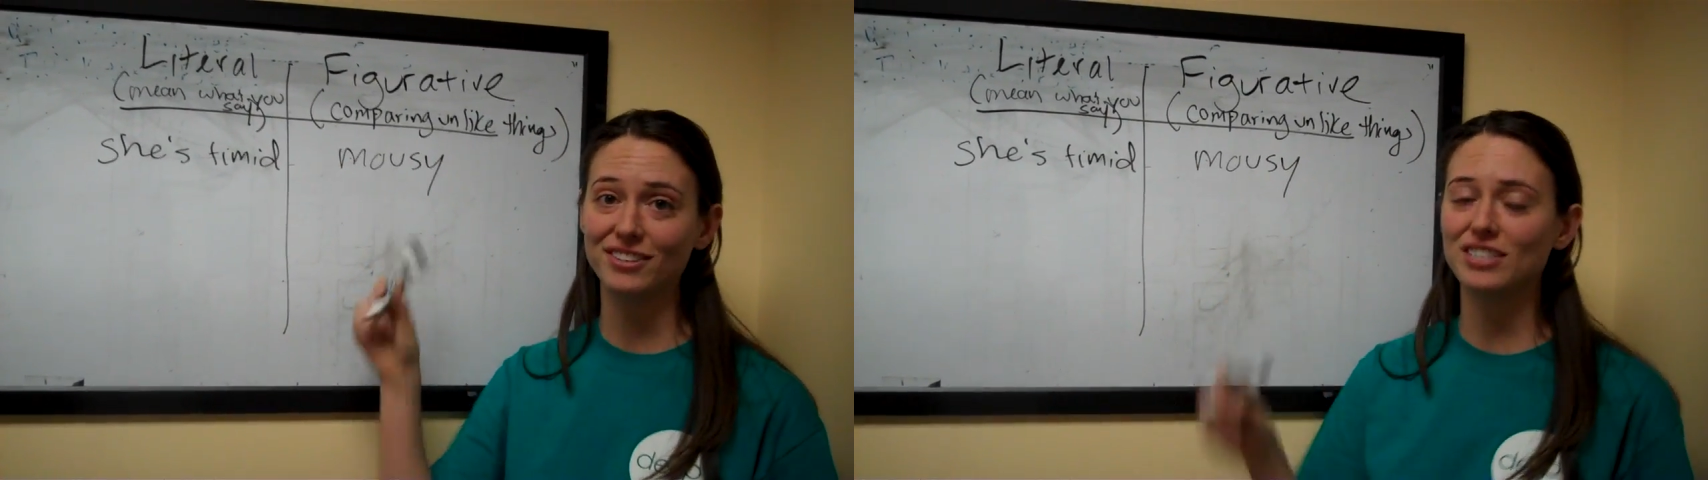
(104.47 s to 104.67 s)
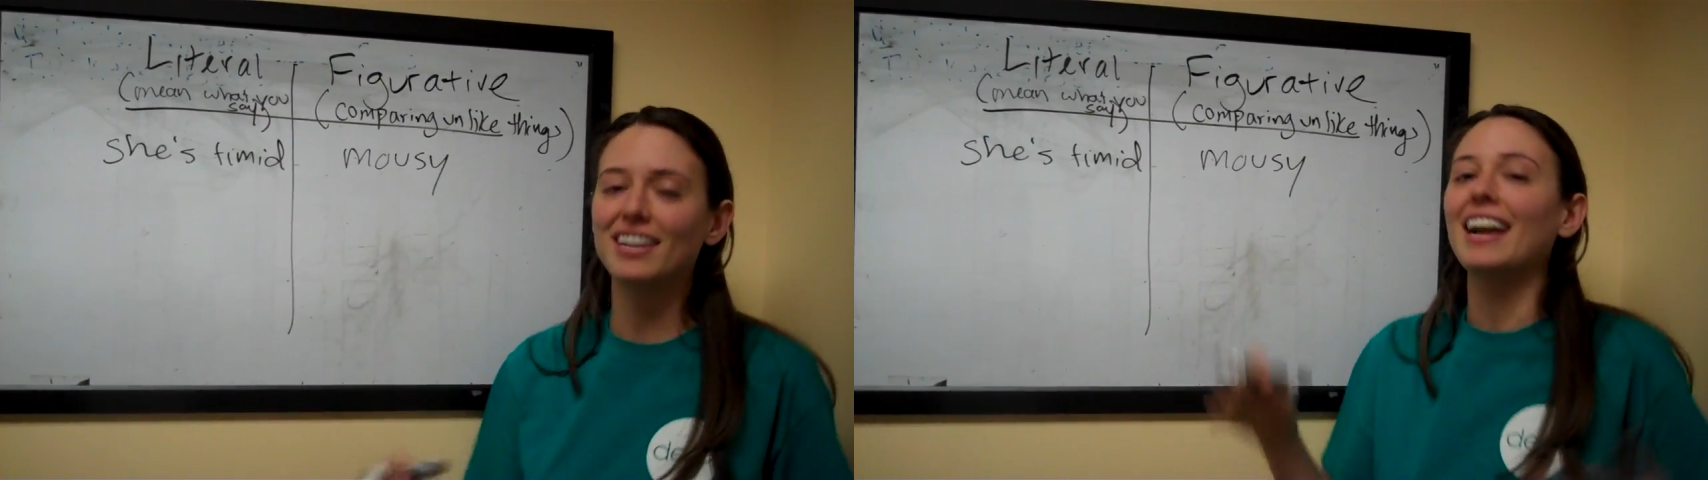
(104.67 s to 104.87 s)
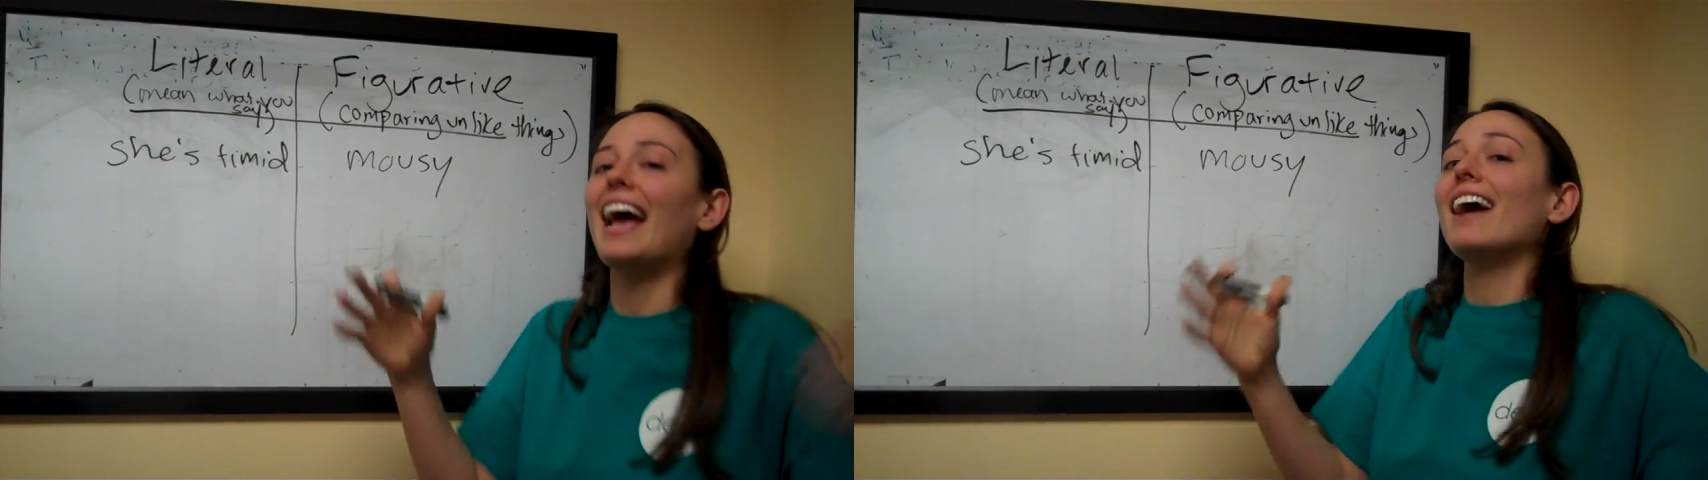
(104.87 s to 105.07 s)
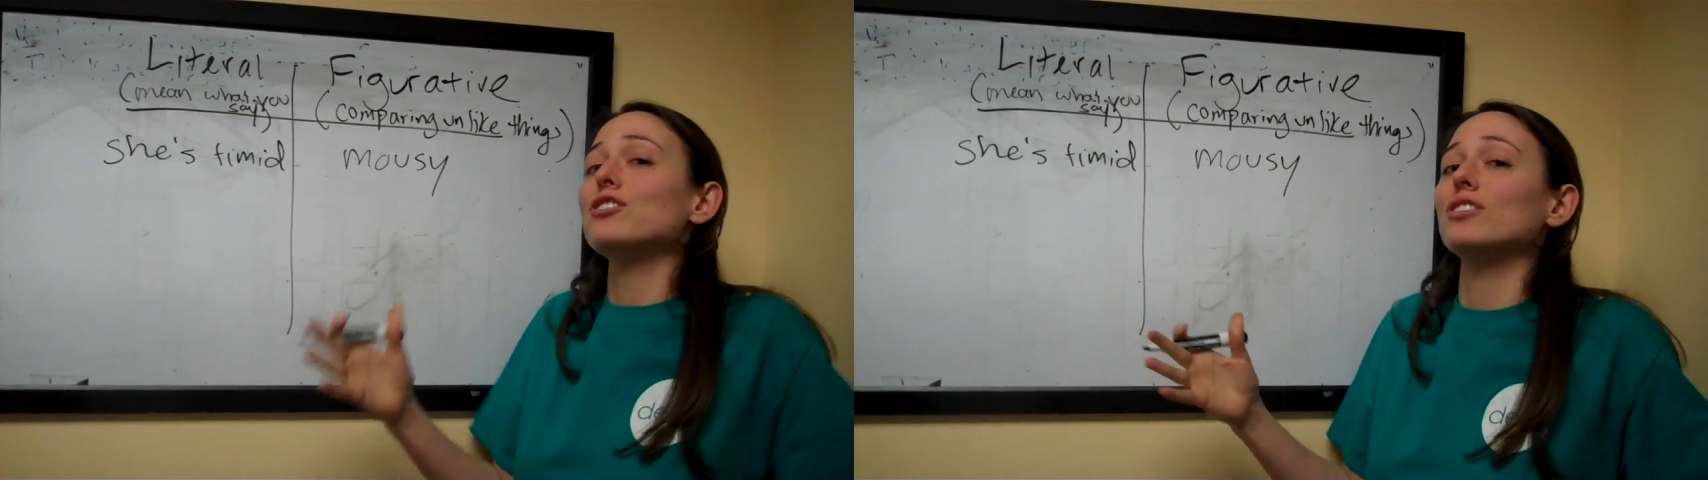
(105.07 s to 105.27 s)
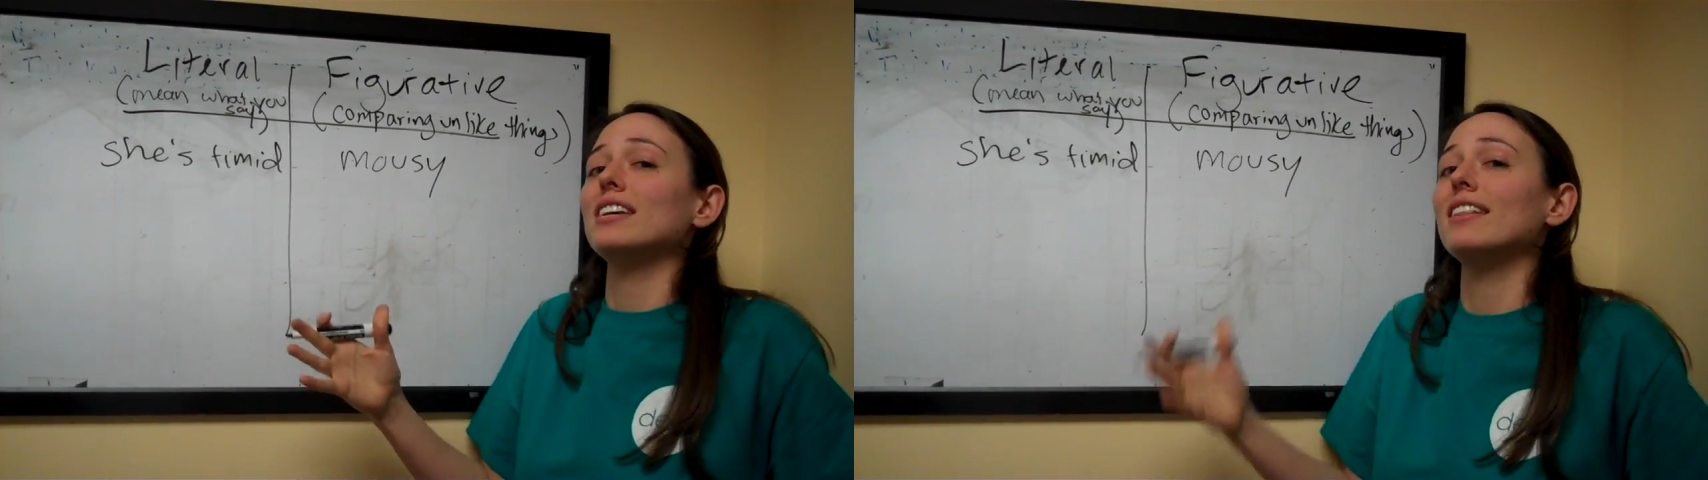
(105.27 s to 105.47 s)
She's not
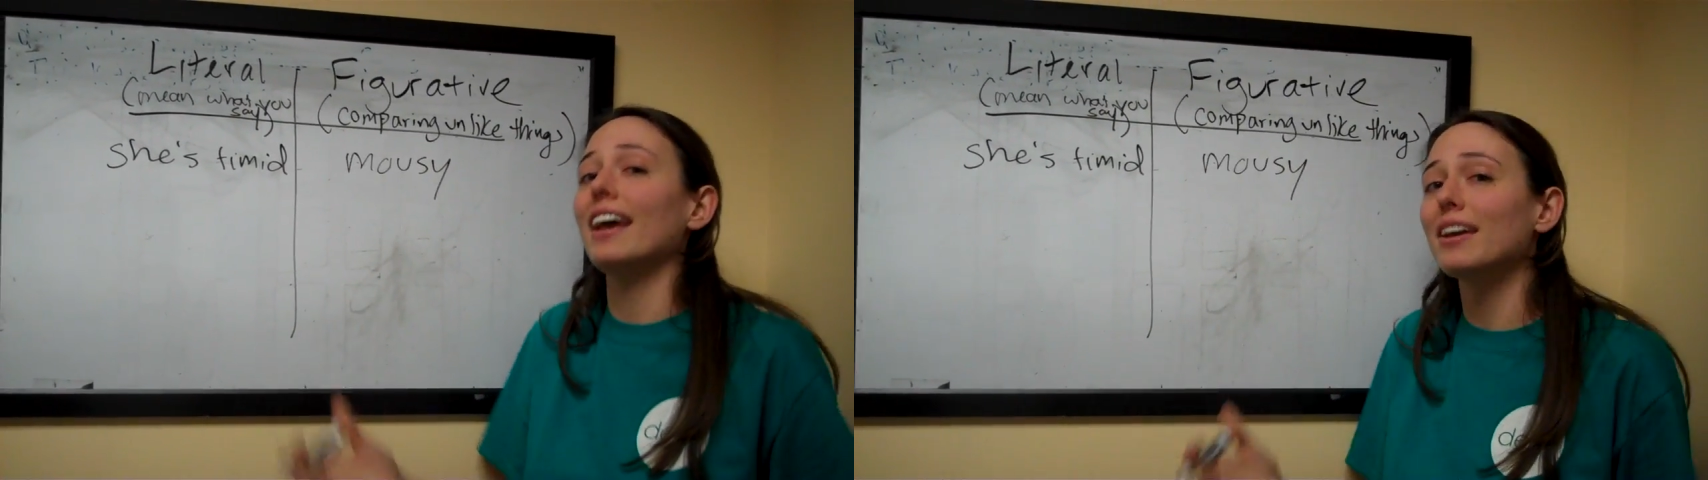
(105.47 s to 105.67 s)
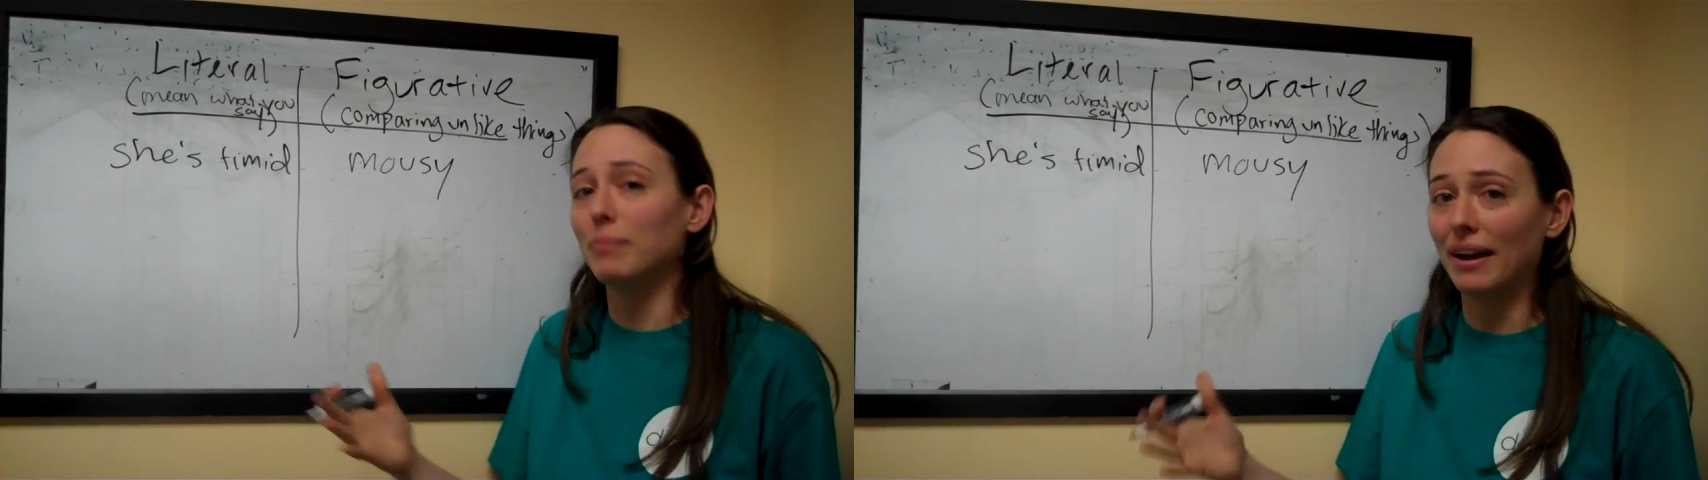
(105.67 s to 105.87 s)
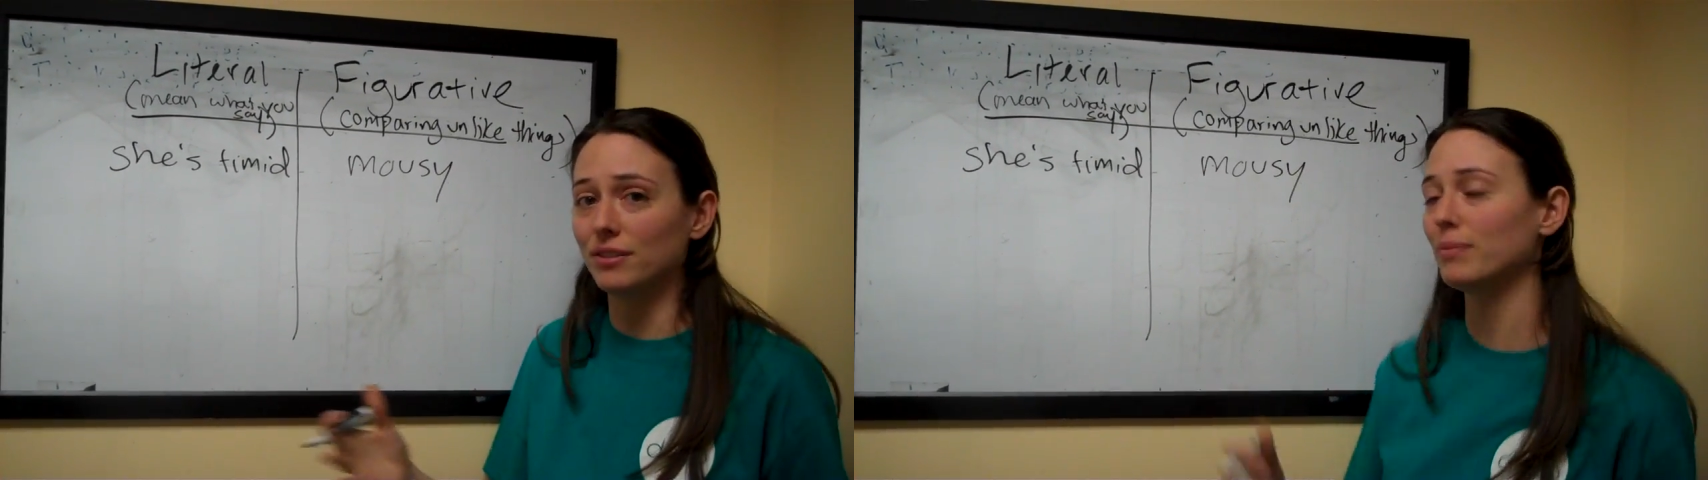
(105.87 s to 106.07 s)
actually like a mouse,